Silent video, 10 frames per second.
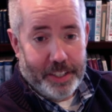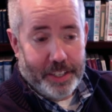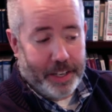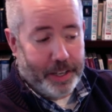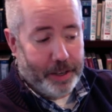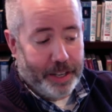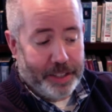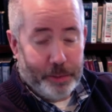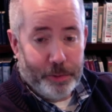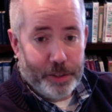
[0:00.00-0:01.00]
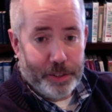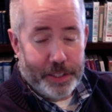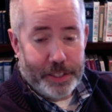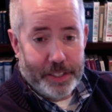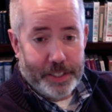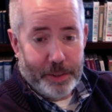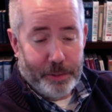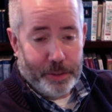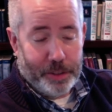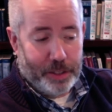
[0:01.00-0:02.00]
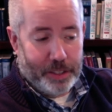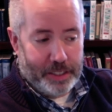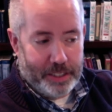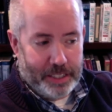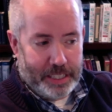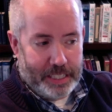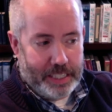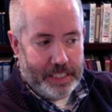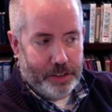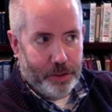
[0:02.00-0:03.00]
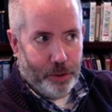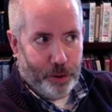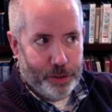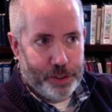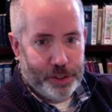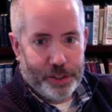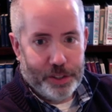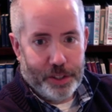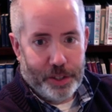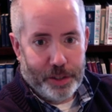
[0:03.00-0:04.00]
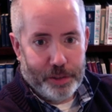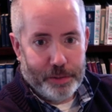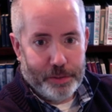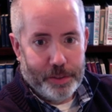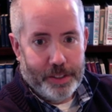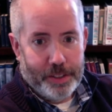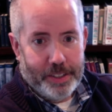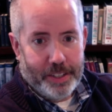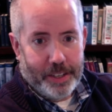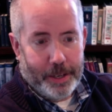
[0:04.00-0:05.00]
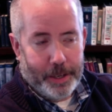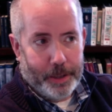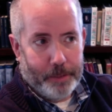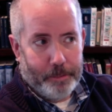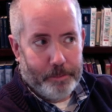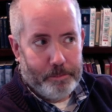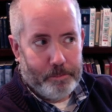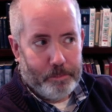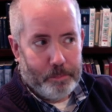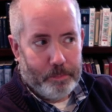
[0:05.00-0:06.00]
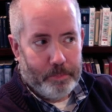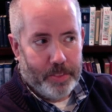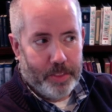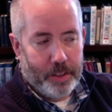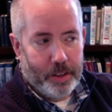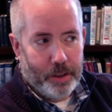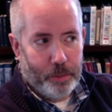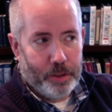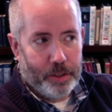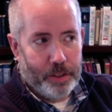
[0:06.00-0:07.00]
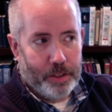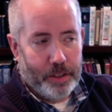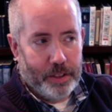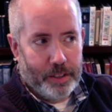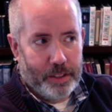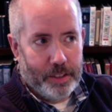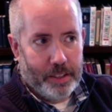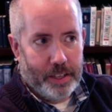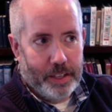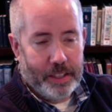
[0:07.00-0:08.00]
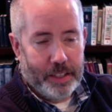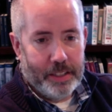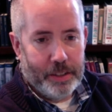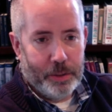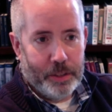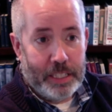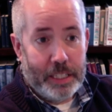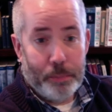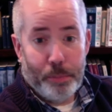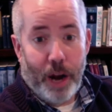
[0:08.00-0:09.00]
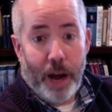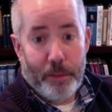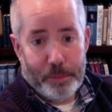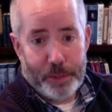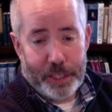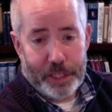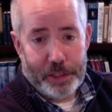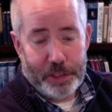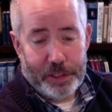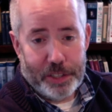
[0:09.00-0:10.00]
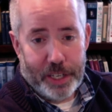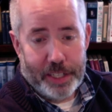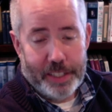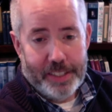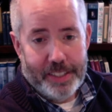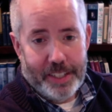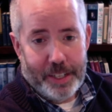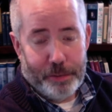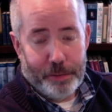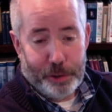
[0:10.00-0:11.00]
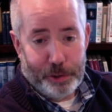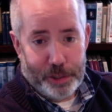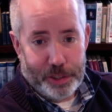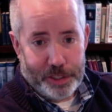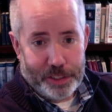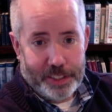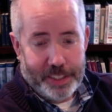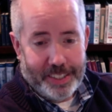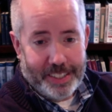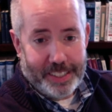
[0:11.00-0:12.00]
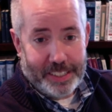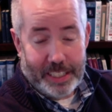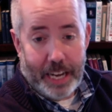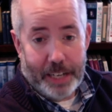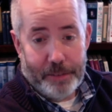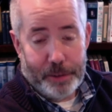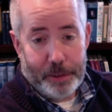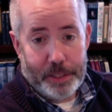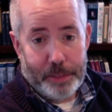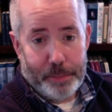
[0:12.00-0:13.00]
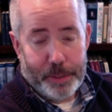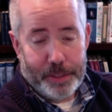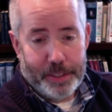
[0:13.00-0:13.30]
uh, I think one of the one of the leading causes of um, one of the, the, leading problems, I guess you could say, uh, for Christians is a lack of contentment.